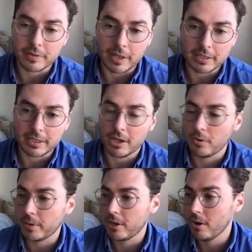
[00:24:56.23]
of it.
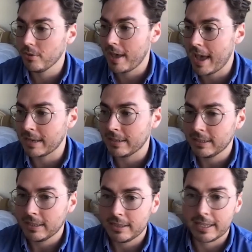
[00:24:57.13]
We know that
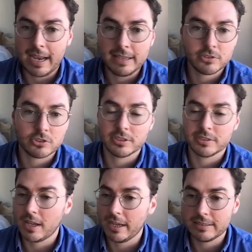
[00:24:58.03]
the cases are
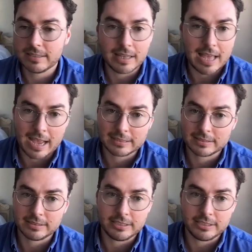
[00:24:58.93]
designed to last,